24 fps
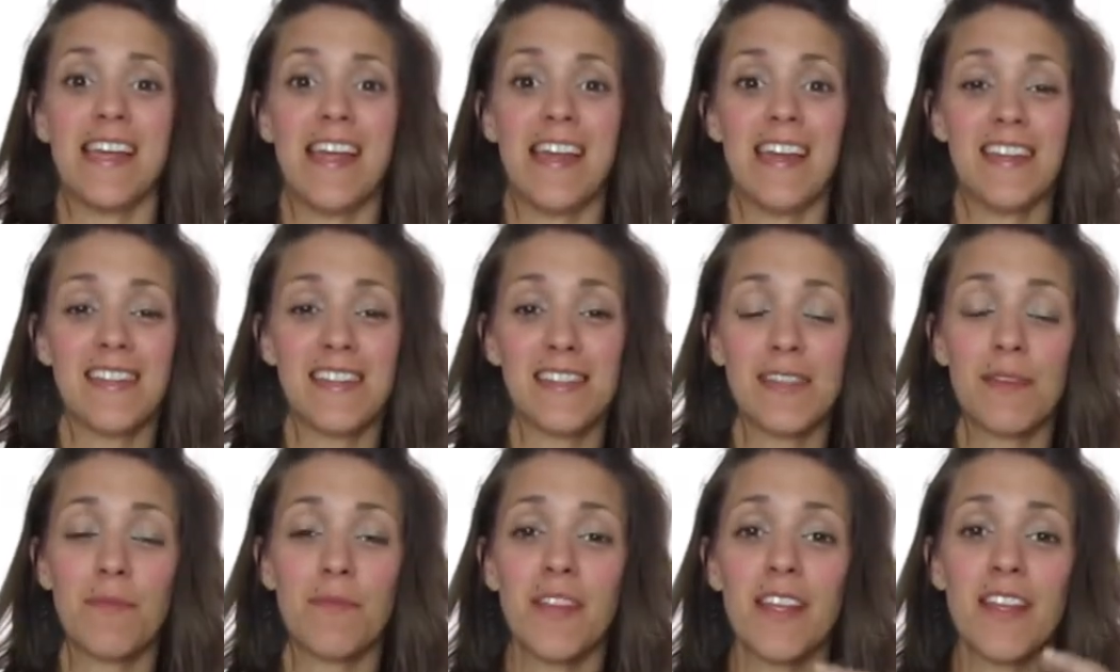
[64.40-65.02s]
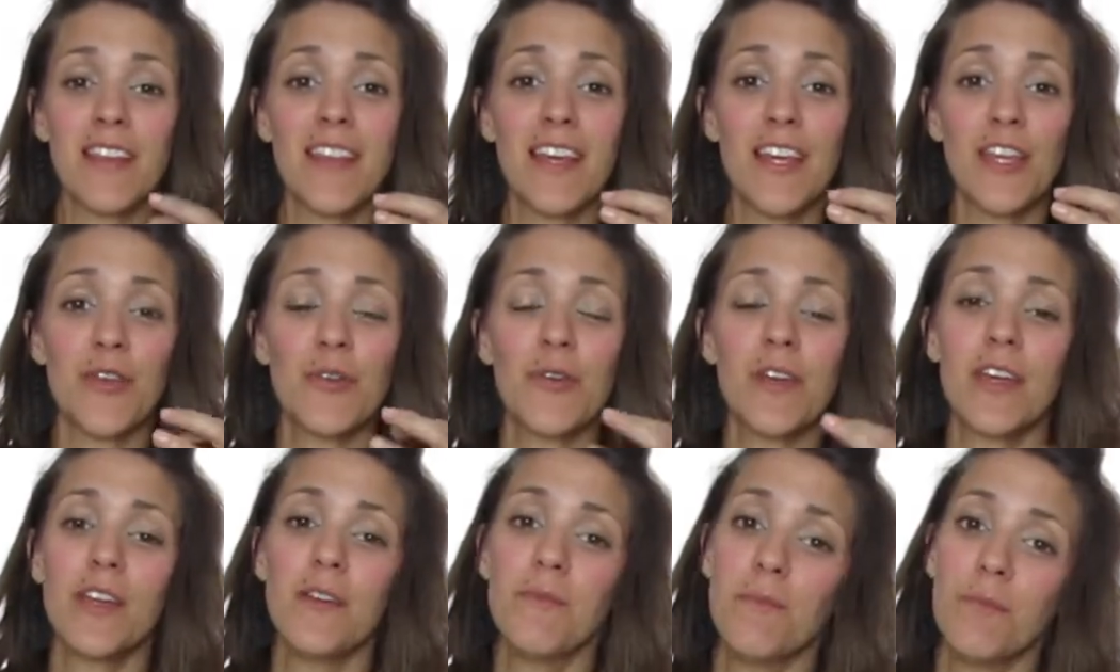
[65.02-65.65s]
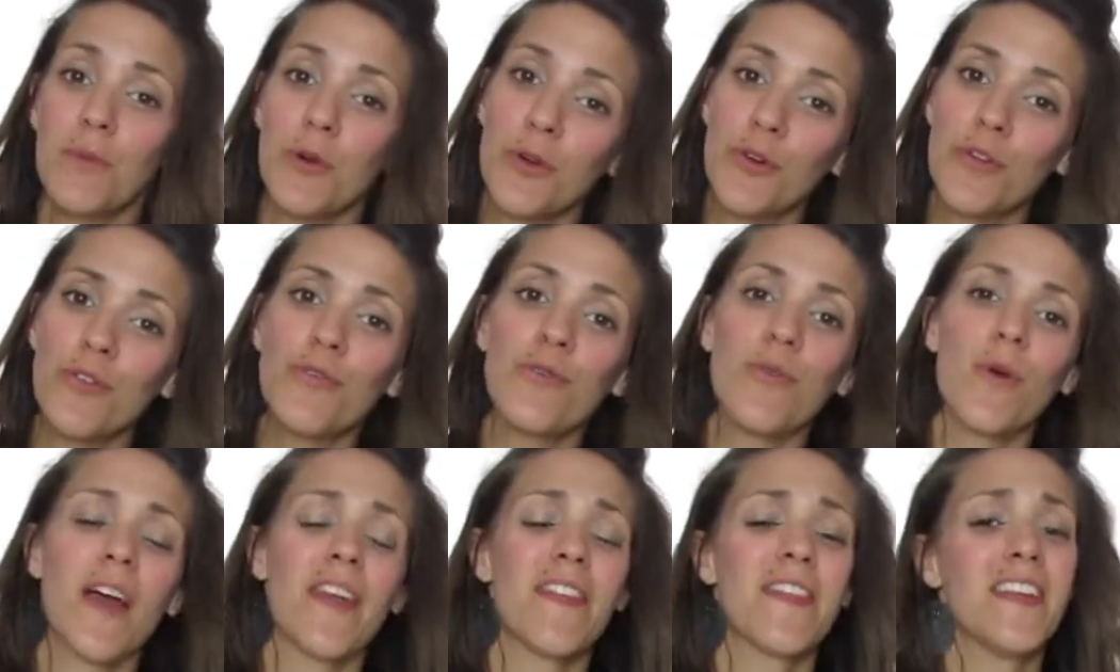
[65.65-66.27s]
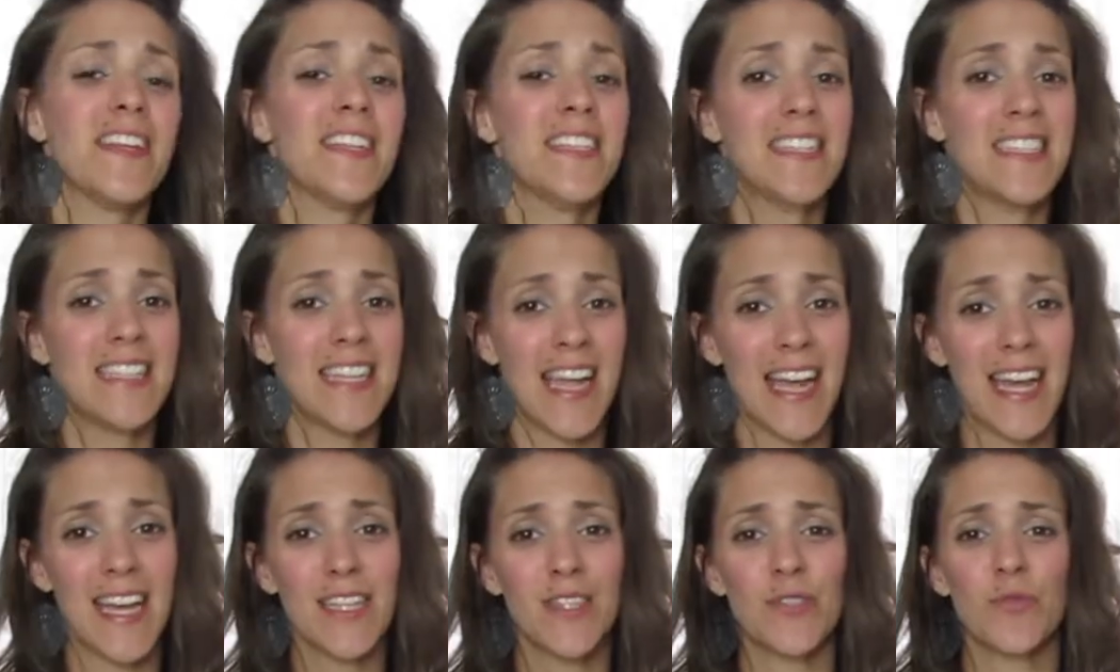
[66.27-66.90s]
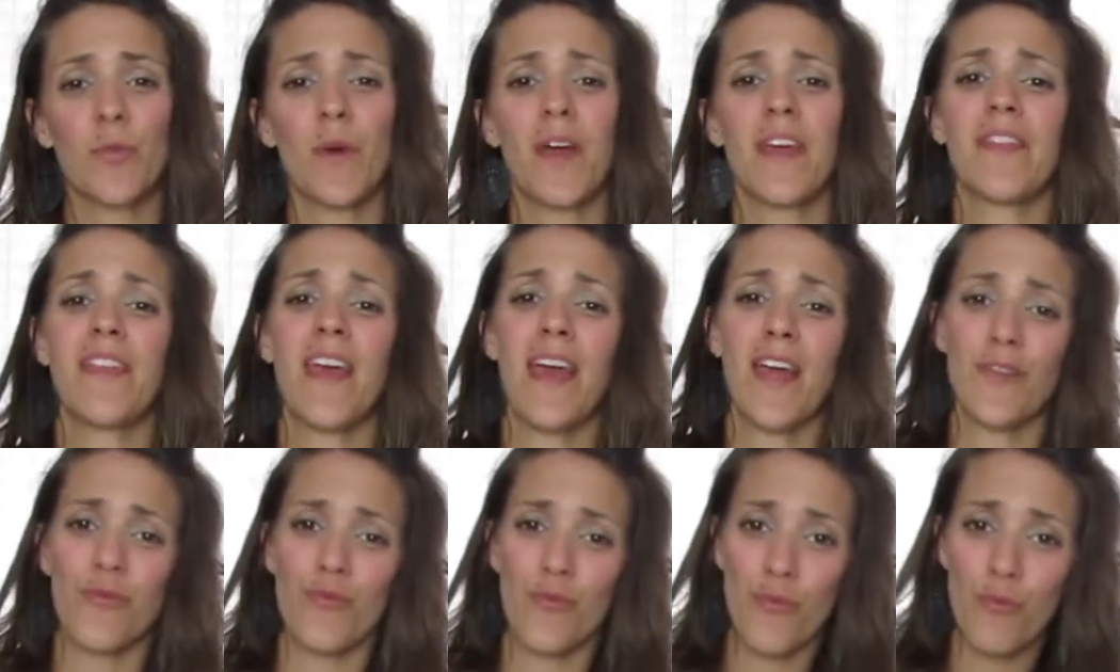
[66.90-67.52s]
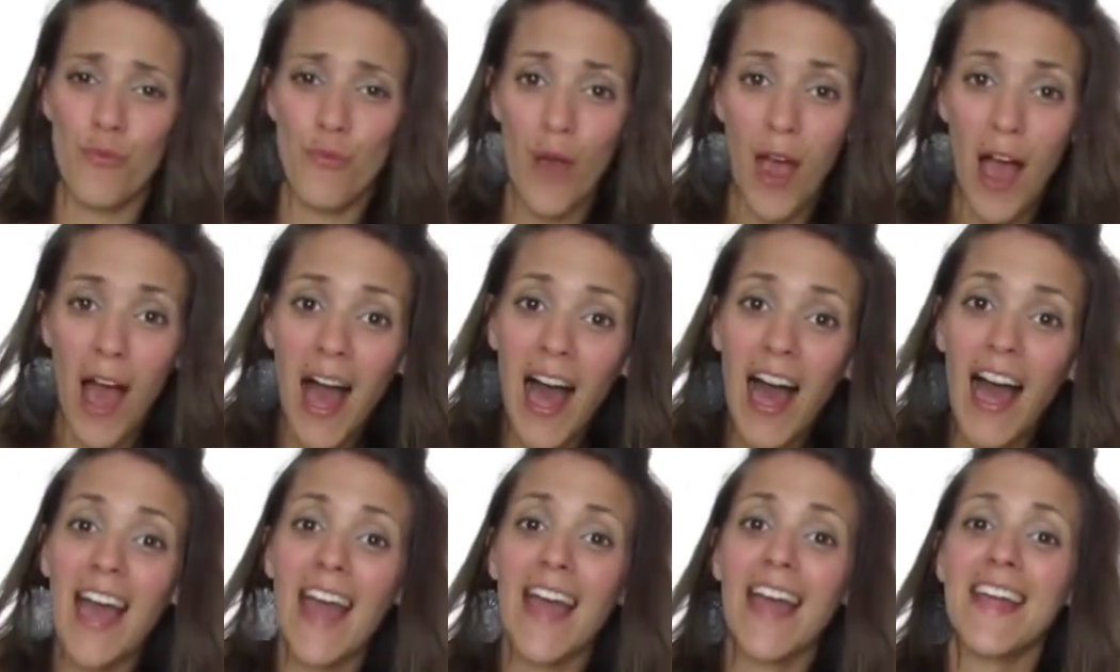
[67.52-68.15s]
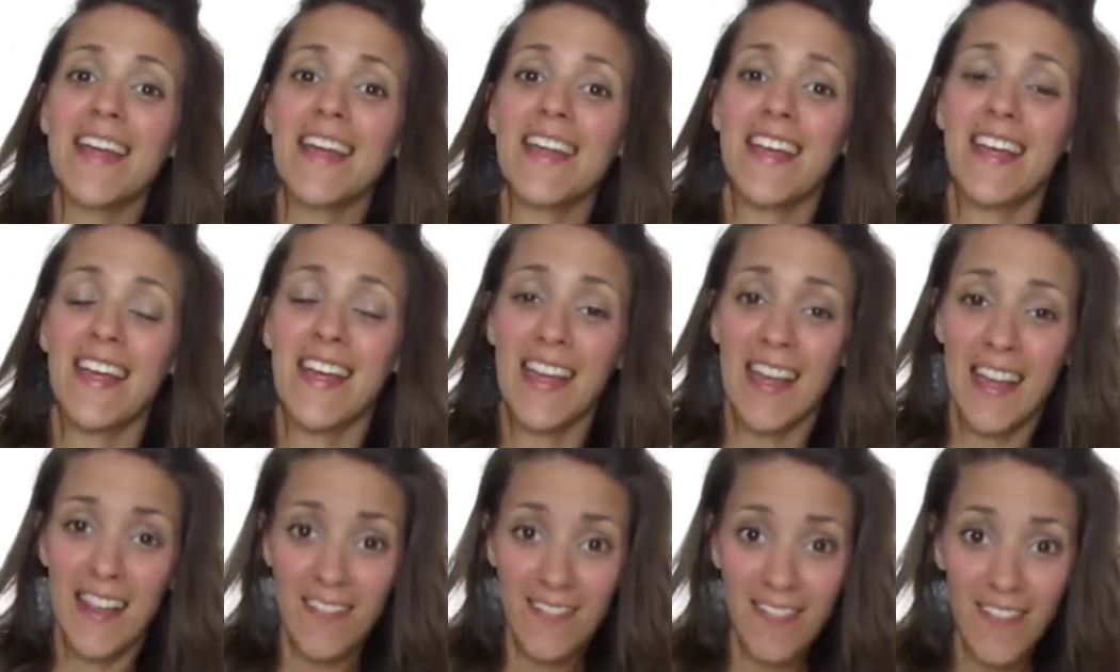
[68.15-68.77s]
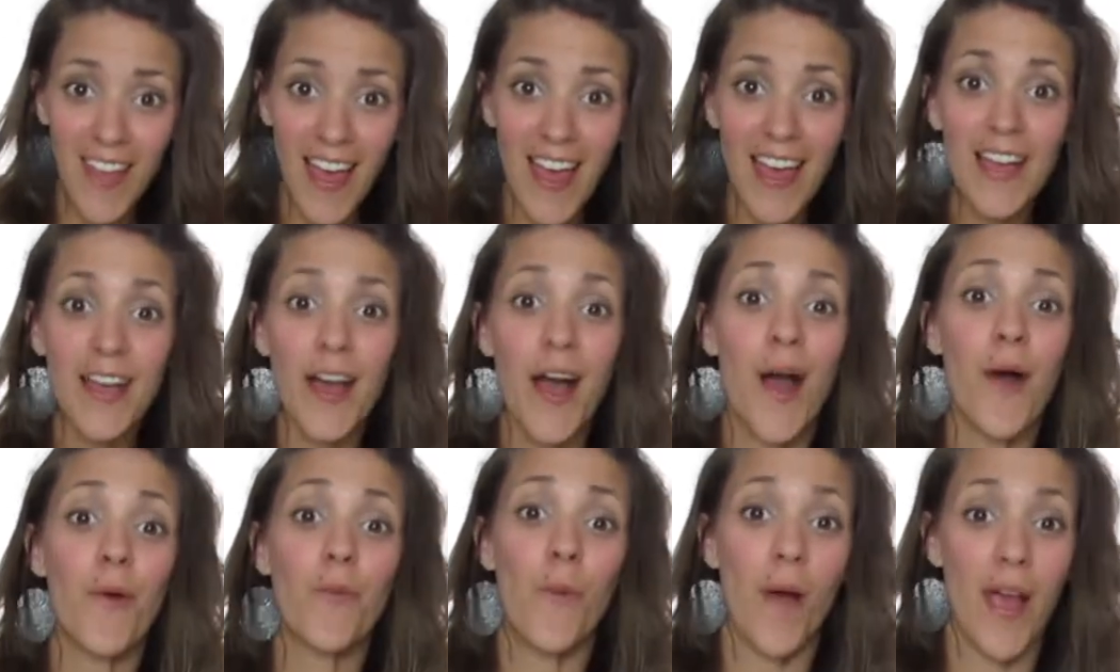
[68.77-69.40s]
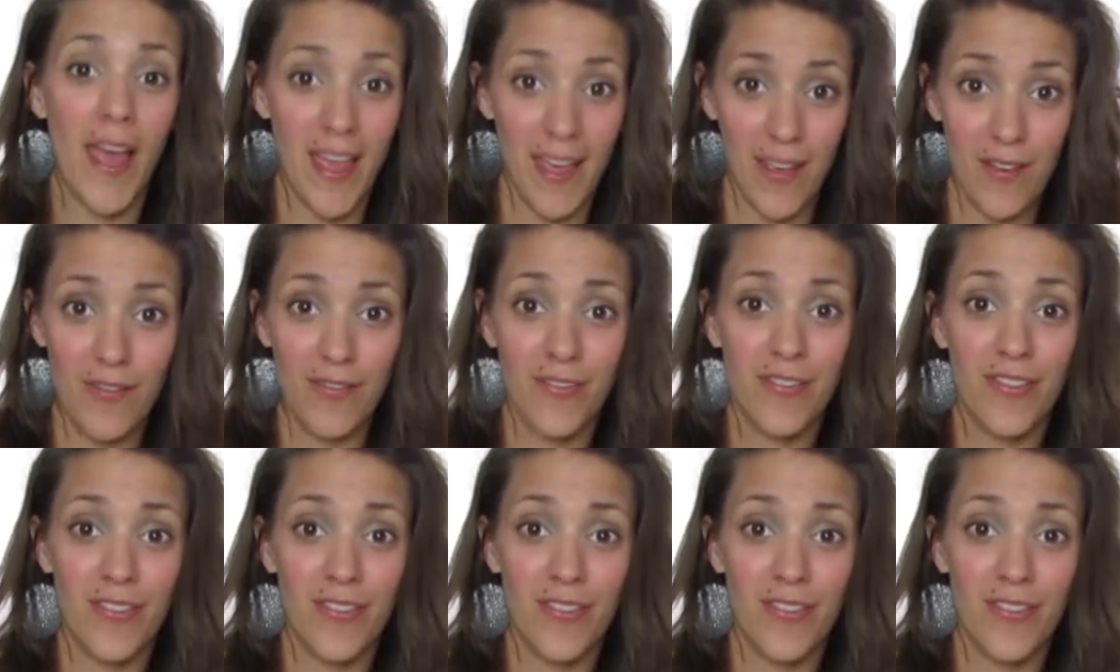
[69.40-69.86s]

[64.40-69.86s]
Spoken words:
in and something that you can move with and dance with and ride like a wave.